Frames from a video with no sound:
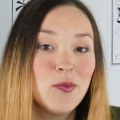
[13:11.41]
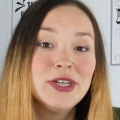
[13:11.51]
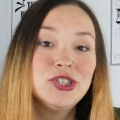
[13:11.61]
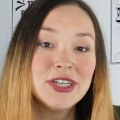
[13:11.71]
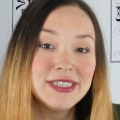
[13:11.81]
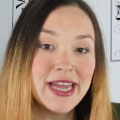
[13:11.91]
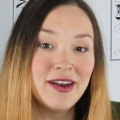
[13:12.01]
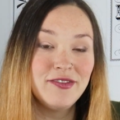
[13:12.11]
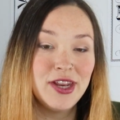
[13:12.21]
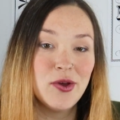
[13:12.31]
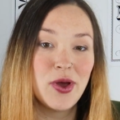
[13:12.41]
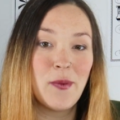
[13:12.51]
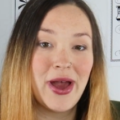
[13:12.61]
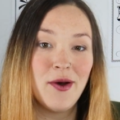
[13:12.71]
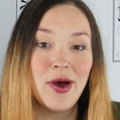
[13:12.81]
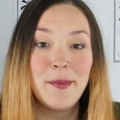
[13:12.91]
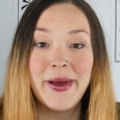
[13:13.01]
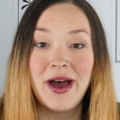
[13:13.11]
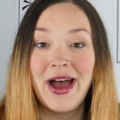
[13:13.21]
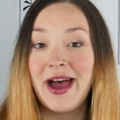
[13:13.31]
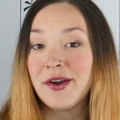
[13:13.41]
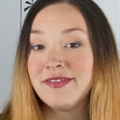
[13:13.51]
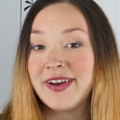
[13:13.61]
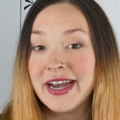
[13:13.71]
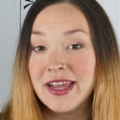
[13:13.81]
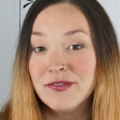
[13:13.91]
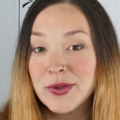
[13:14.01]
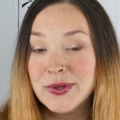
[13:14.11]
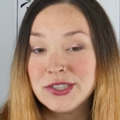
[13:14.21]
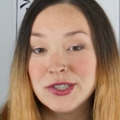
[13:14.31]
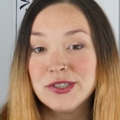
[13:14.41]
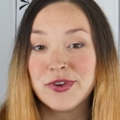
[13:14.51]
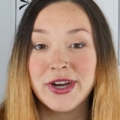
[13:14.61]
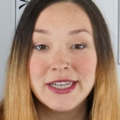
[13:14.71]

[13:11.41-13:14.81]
We just had a video go out about how to find influencers for